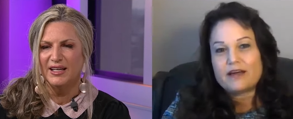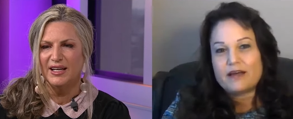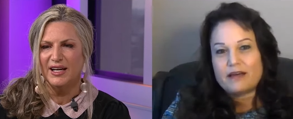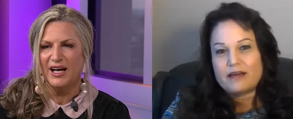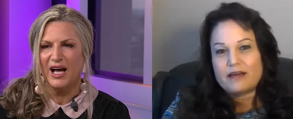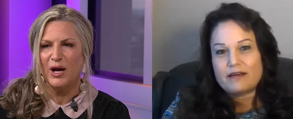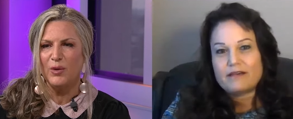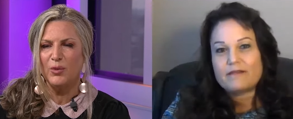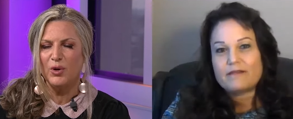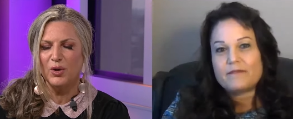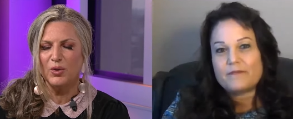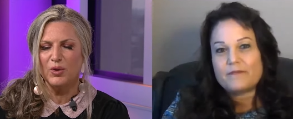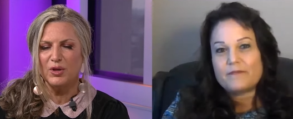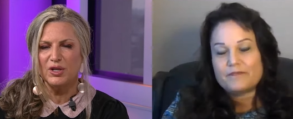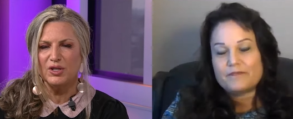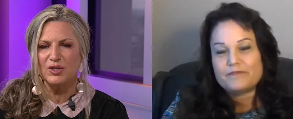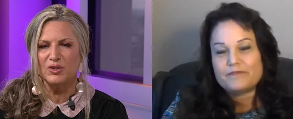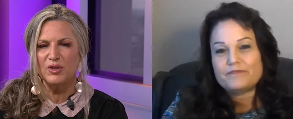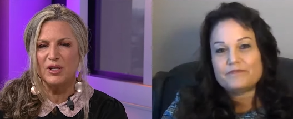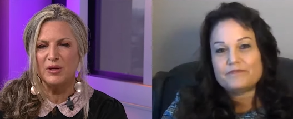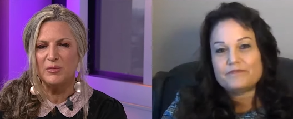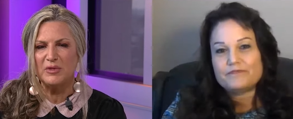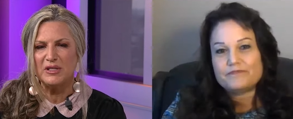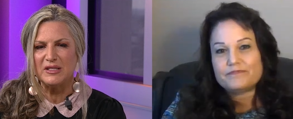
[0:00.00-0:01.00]
Speaker 1: I work with a
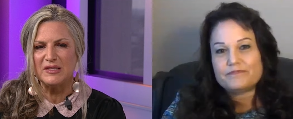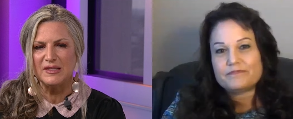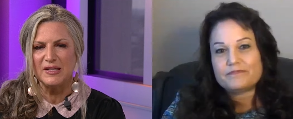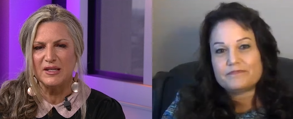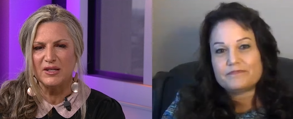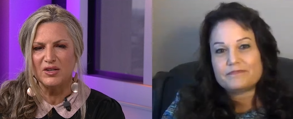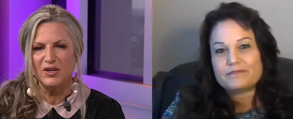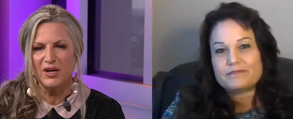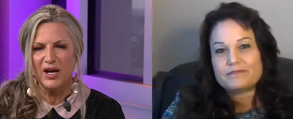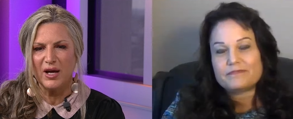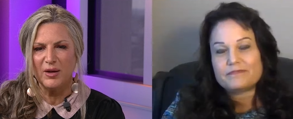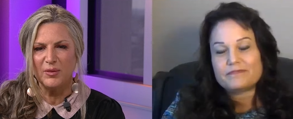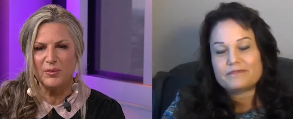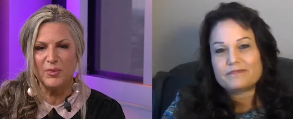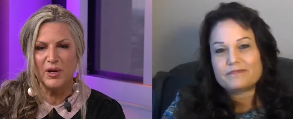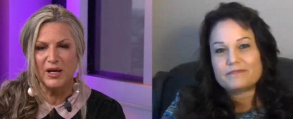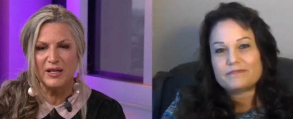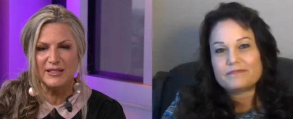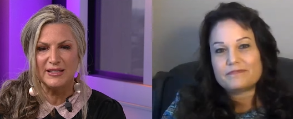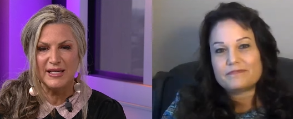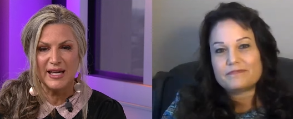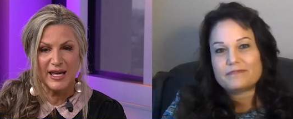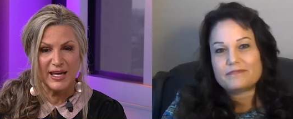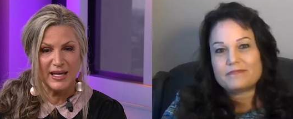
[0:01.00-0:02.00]
treatment center out in
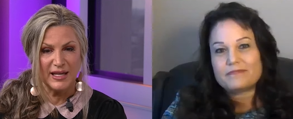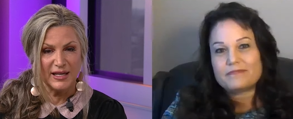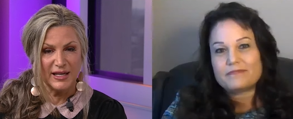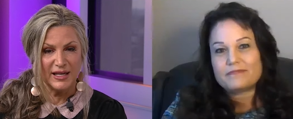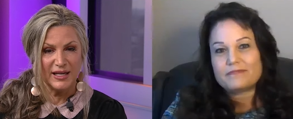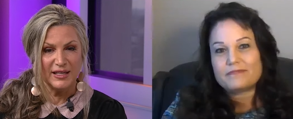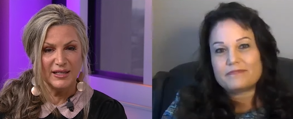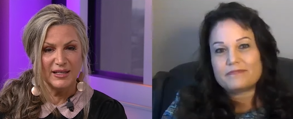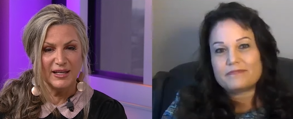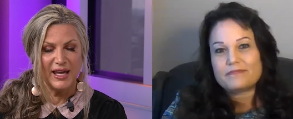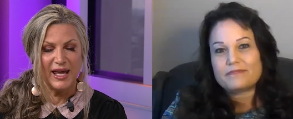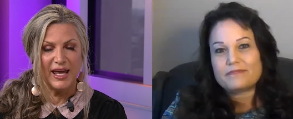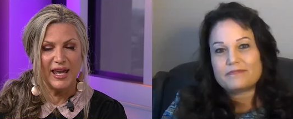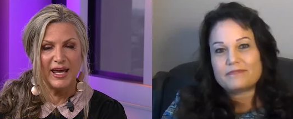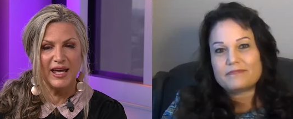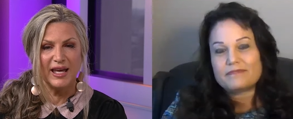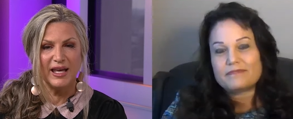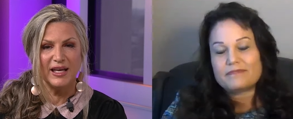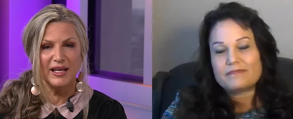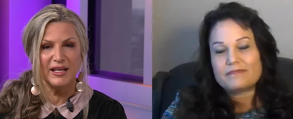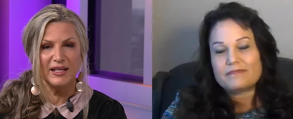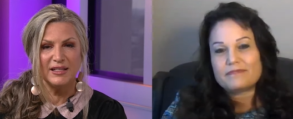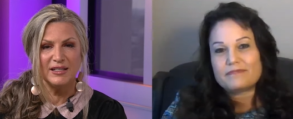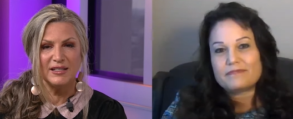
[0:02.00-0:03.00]
Montana,
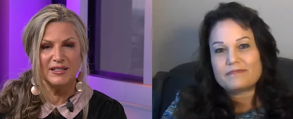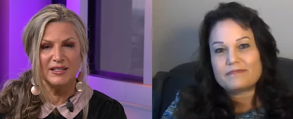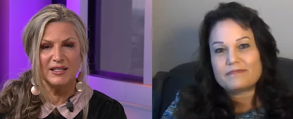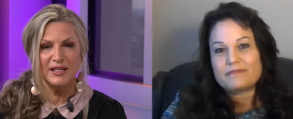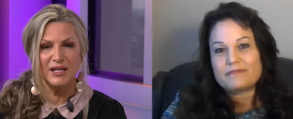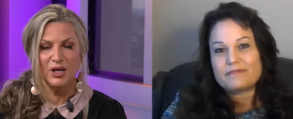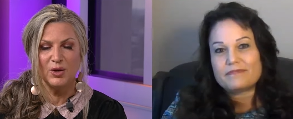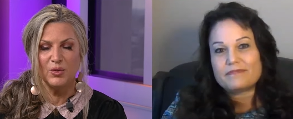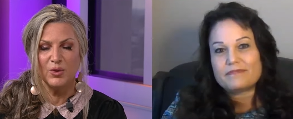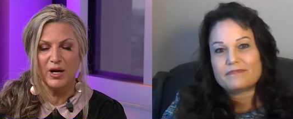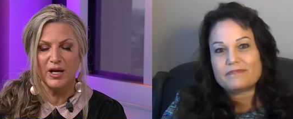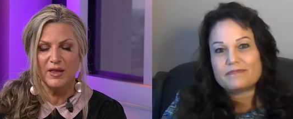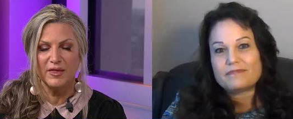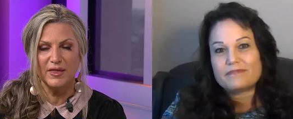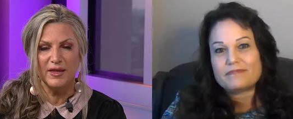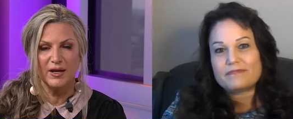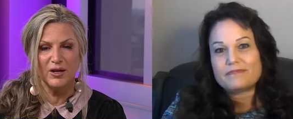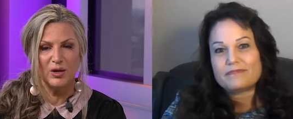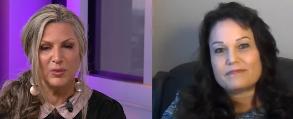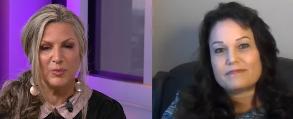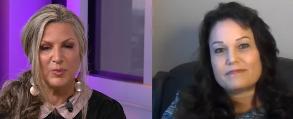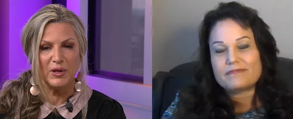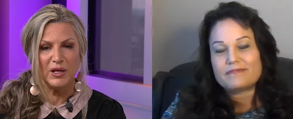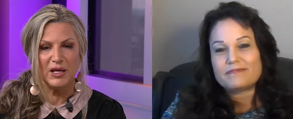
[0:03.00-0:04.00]
and equine
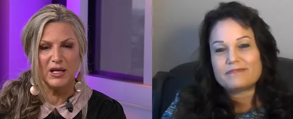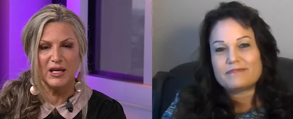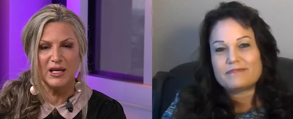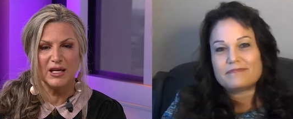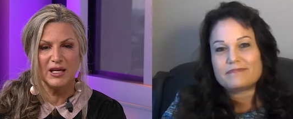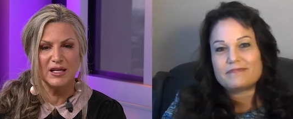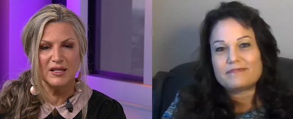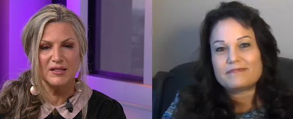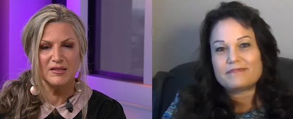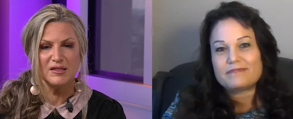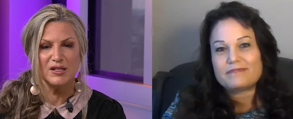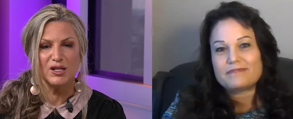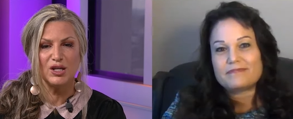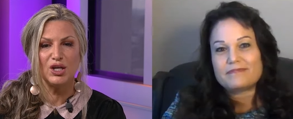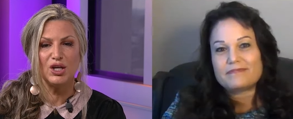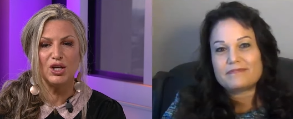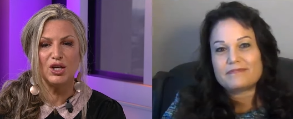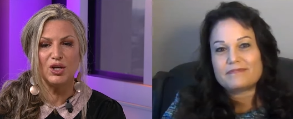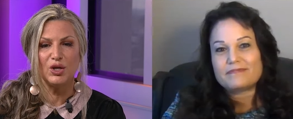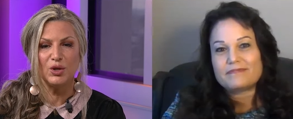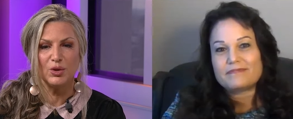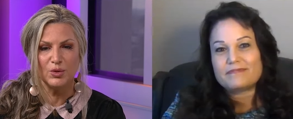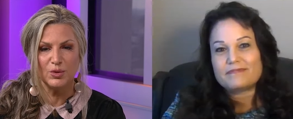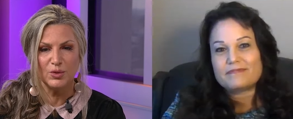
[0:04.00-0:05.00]
therapy is
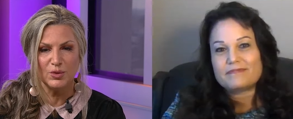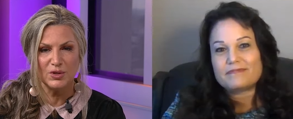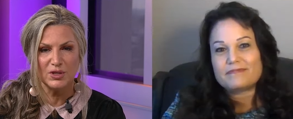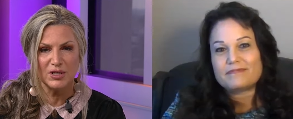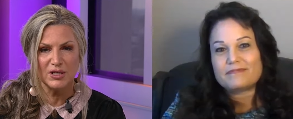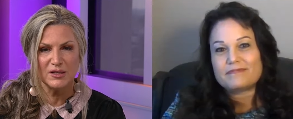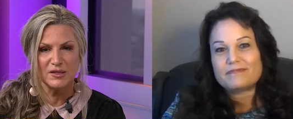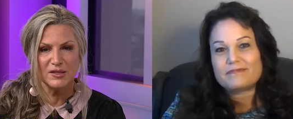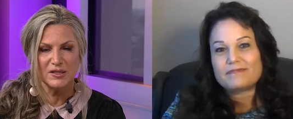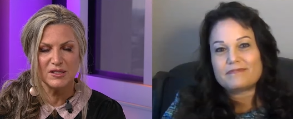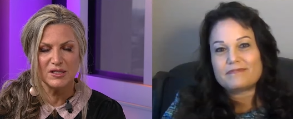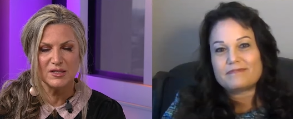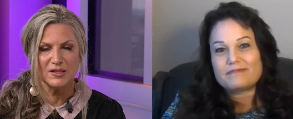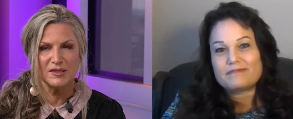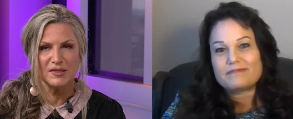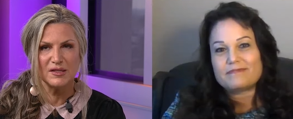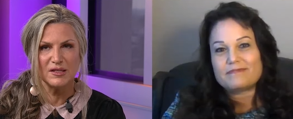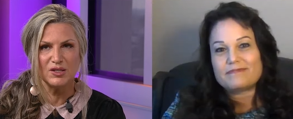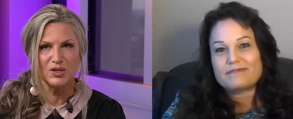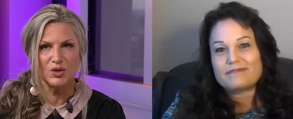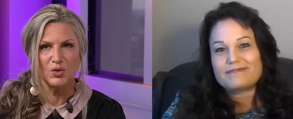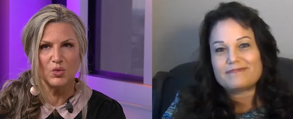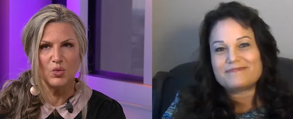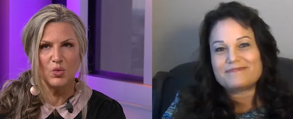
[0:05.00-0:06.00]
huge. It's just
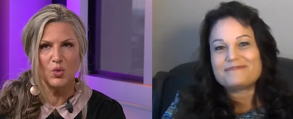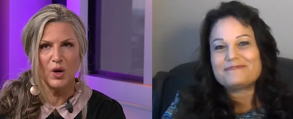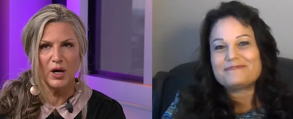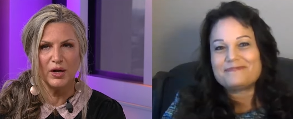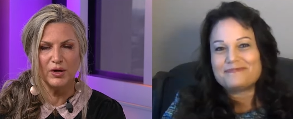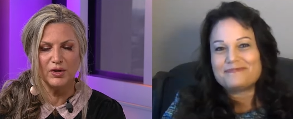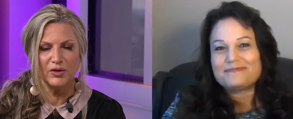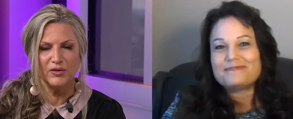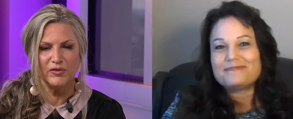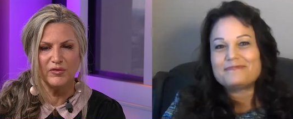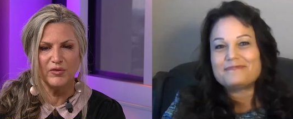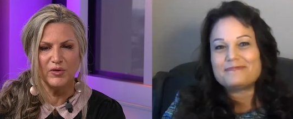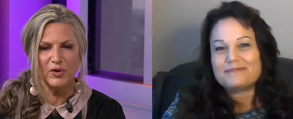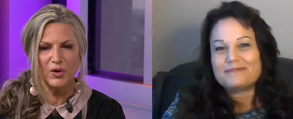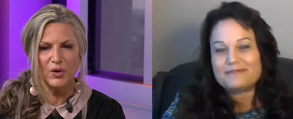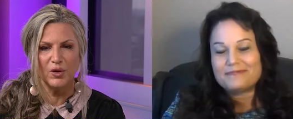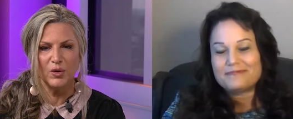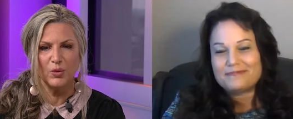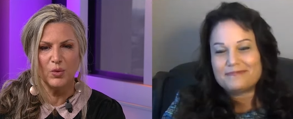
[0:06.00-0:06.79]
such a wonderful